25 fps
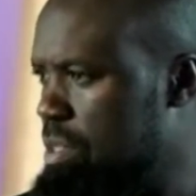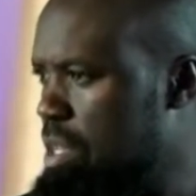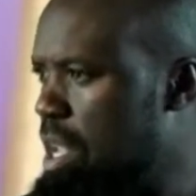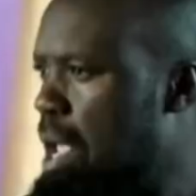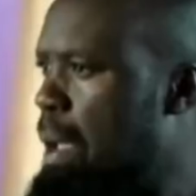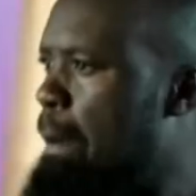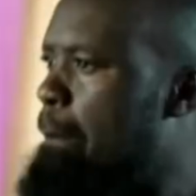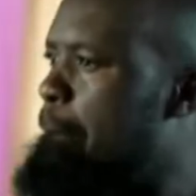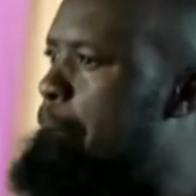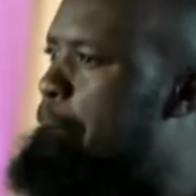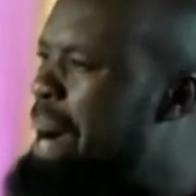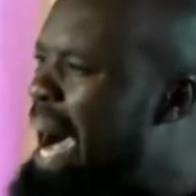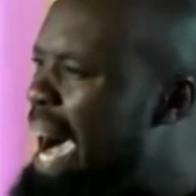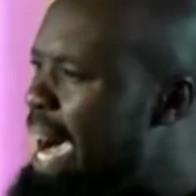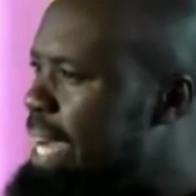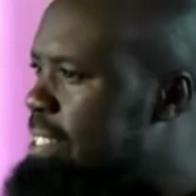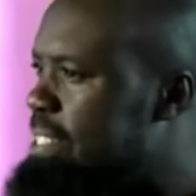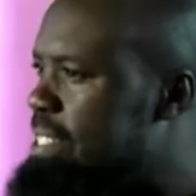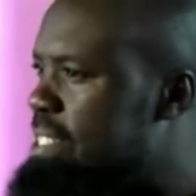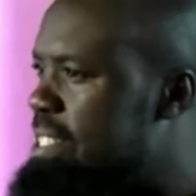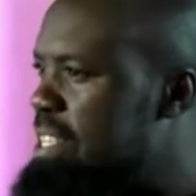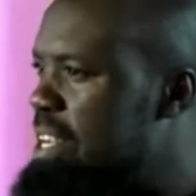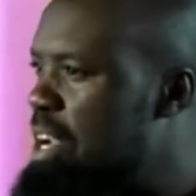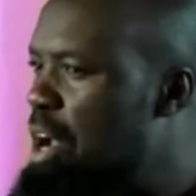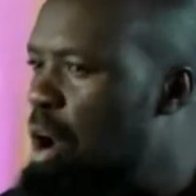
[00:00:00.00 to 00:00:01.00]
But
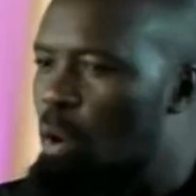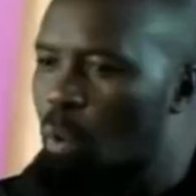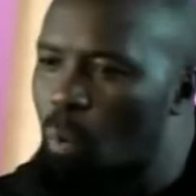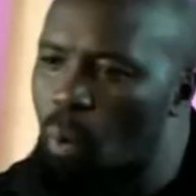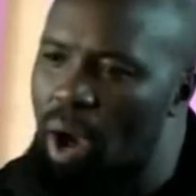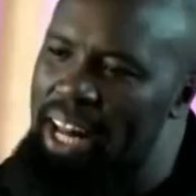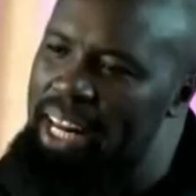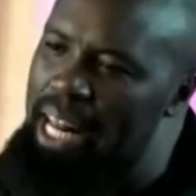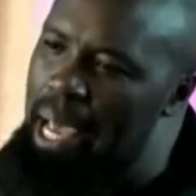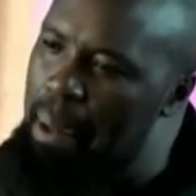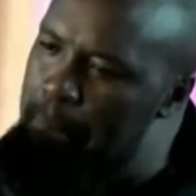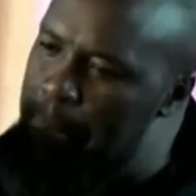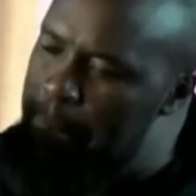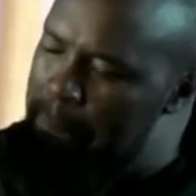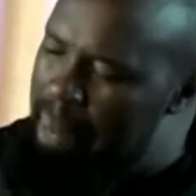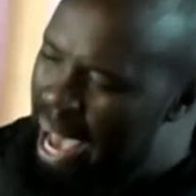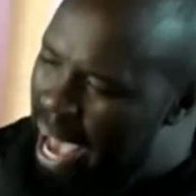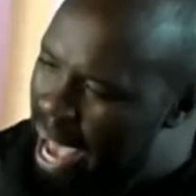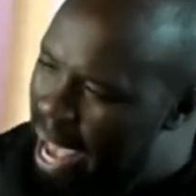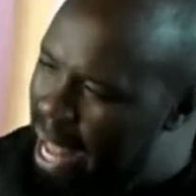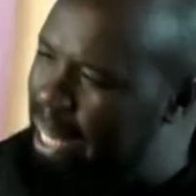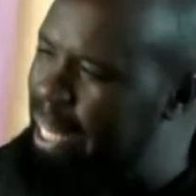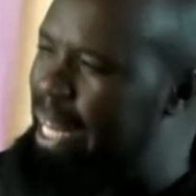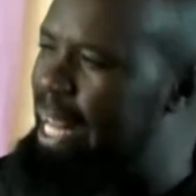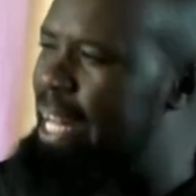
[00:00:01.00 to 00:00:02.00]
when a man
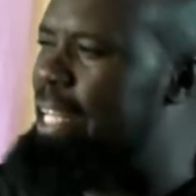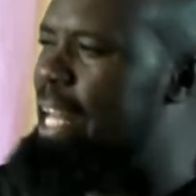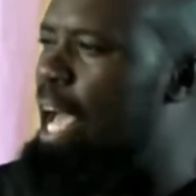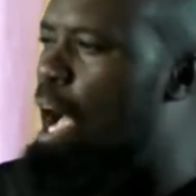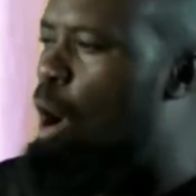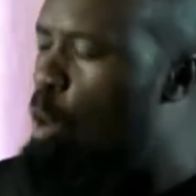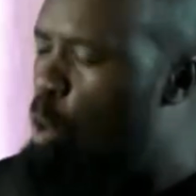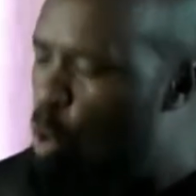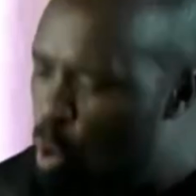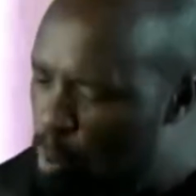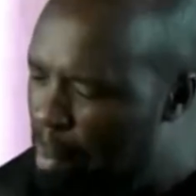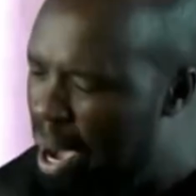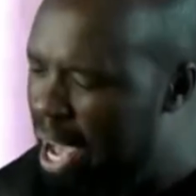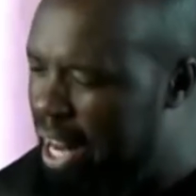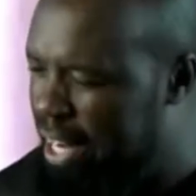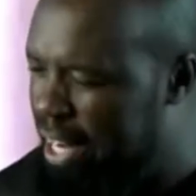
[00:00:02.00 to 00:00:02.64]
and a woman,